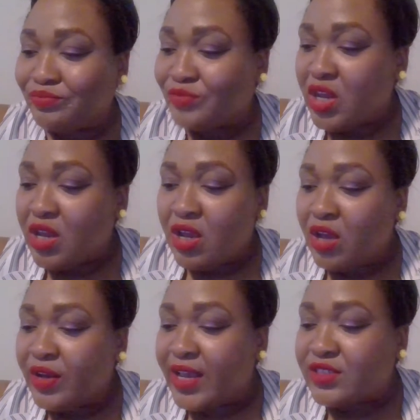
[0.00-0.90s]
Okay, so
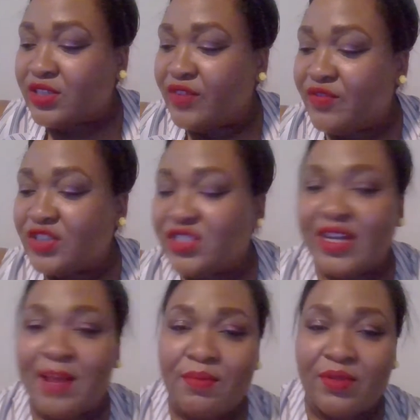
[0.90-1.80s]
the first thing I'm pulling
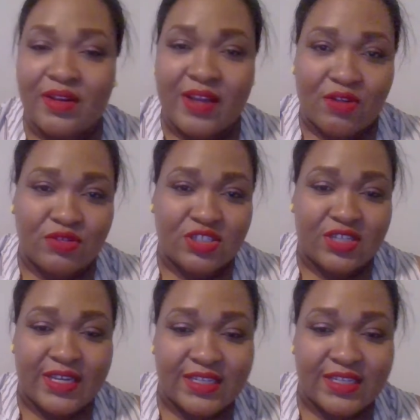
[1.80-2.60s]
out is